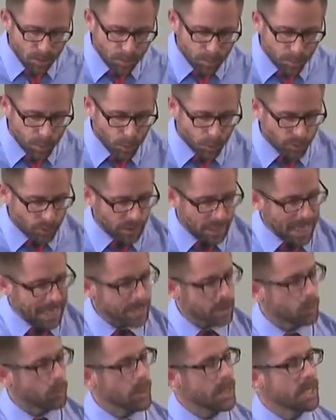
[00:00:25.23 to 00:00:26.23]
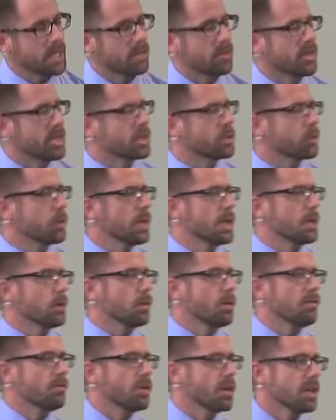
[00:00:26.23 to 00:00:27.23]
Both last week and this week,
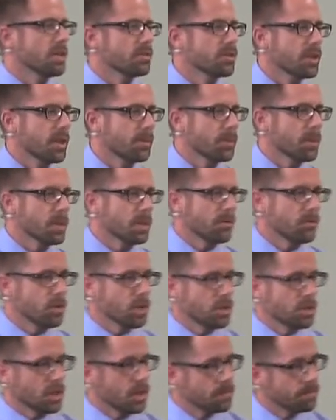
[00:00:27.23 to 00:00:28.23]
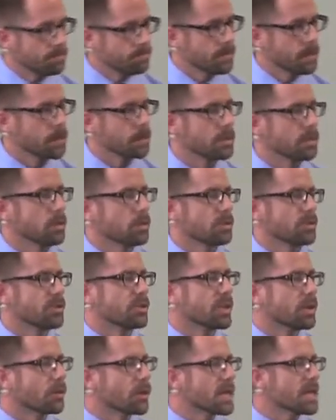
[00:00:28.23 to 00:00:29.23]
we've done something of just a little
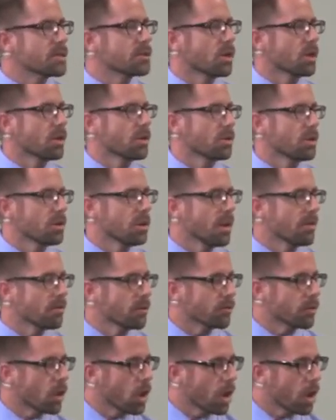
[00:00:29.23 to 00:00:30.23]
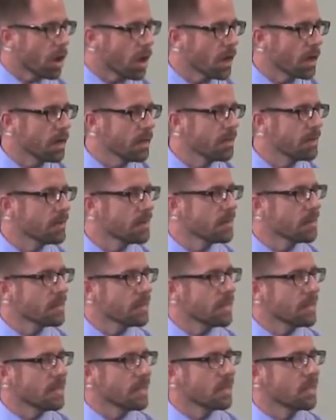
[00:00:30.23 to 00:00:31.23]
series on the love of God
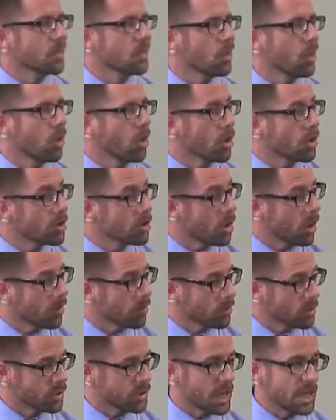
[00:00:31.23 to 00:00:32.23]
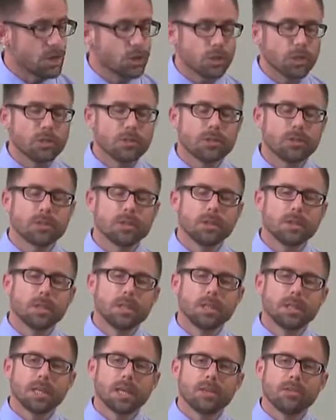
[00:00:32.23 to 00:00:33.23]
in hard conversations,
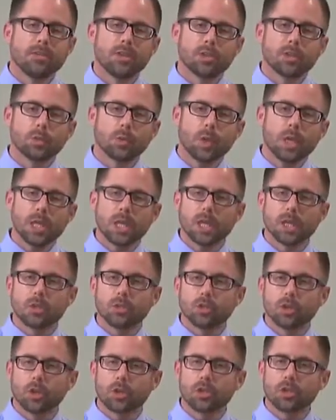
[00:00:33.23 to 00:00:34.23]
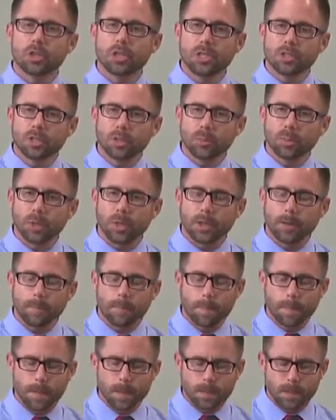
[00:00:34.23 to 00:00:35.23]
and this week in church discipline,
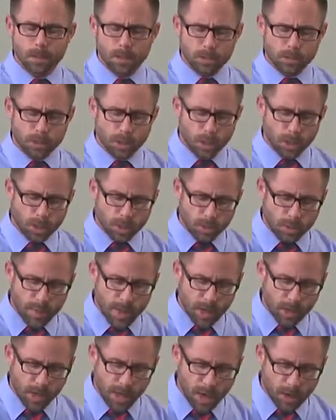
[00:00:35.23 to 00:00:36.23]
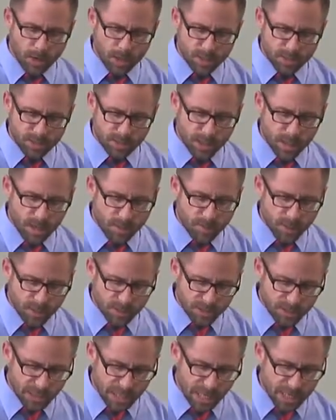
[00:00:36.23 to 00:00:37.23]
talking about how his love
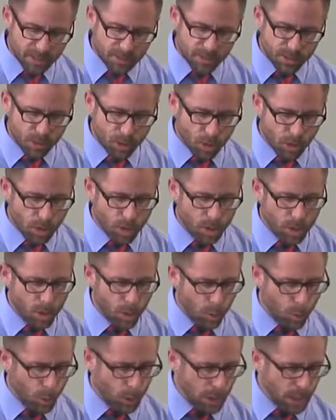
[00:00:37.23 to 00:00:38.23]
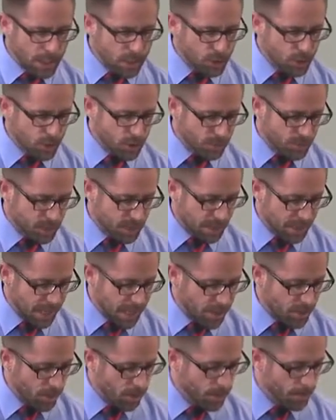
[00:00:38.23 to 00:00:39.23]
extends in our relationships
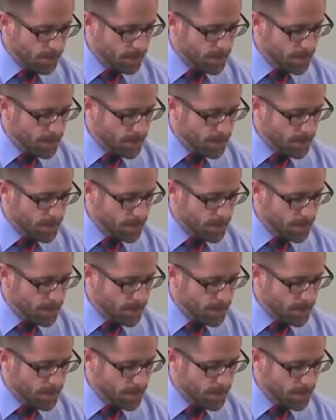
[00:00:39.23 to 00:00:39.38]
together.